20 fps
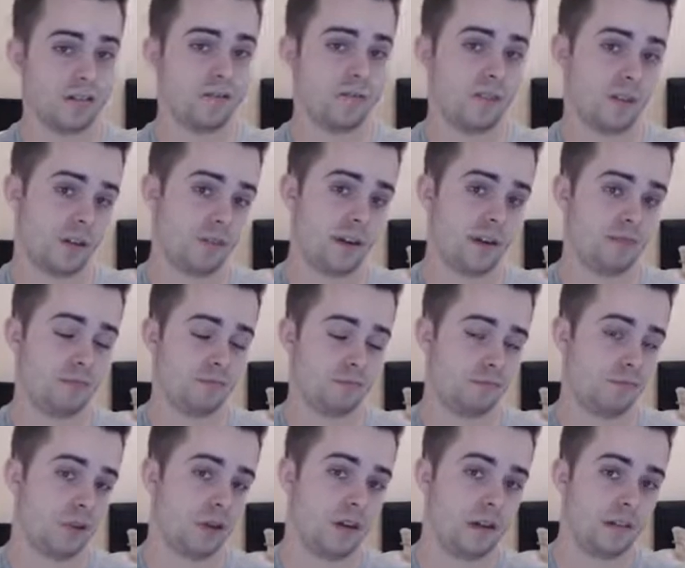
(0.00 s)
variant,
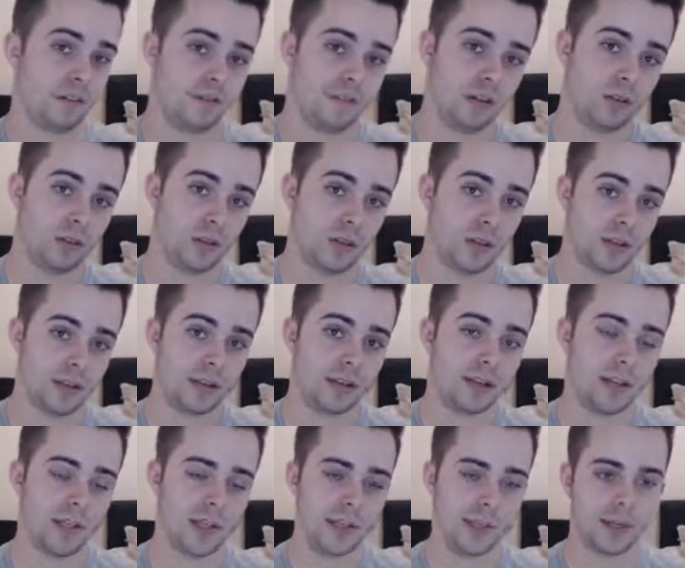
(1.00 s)
but I felt like
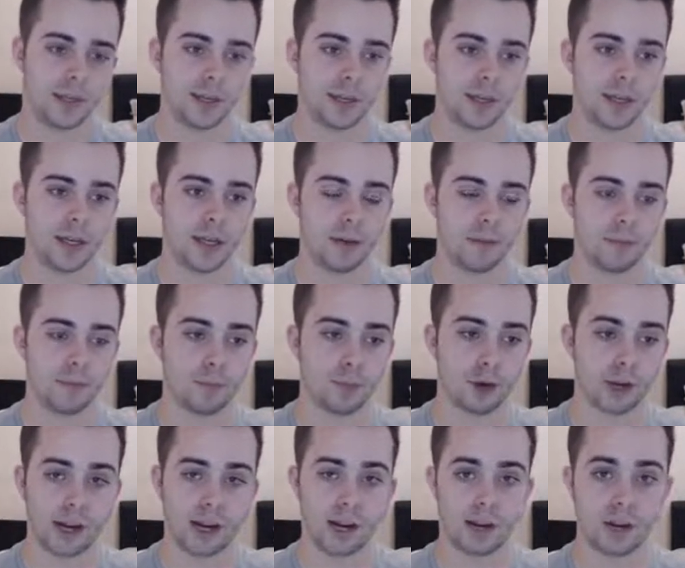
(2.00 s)
um,
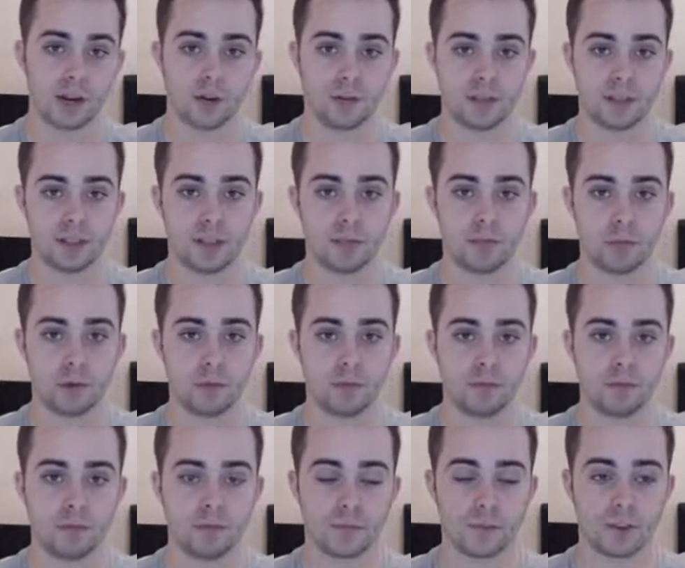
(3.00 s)
bringing an offensive one
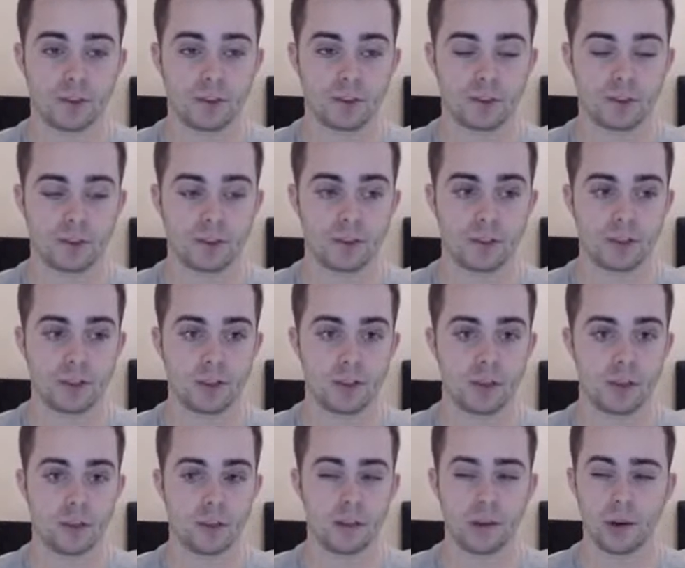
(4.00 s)
because
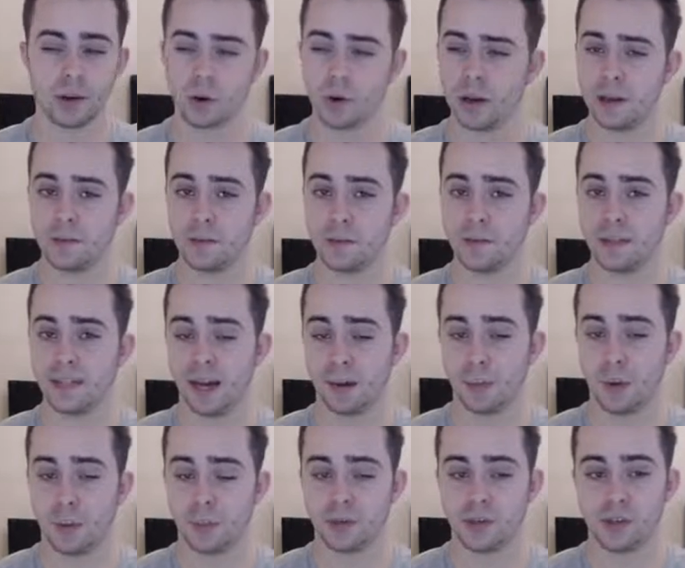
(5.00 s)
there are quite a few
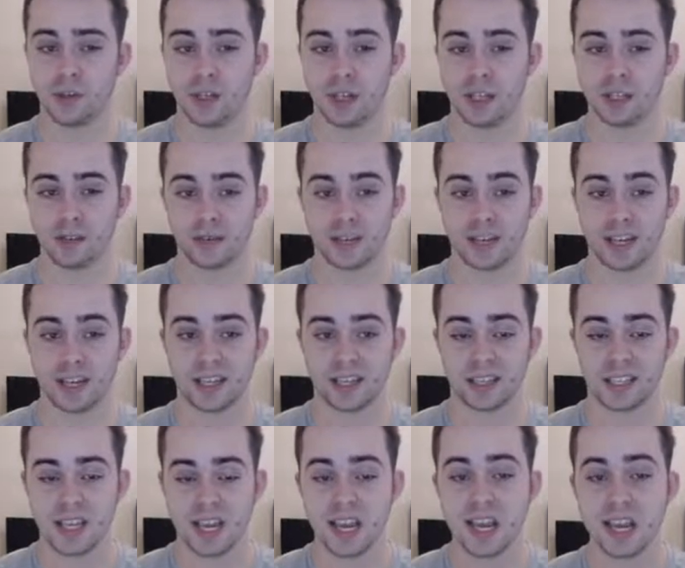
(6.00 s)
setup opportunities on his
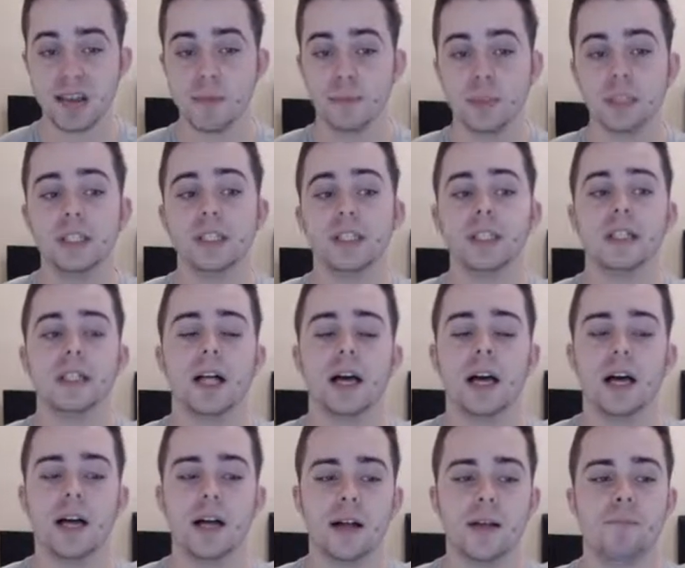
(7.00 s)
team.
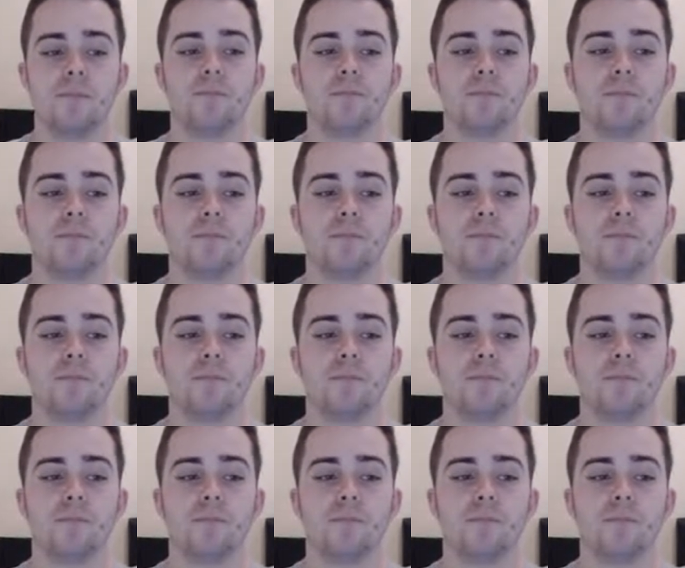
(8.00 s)
Um,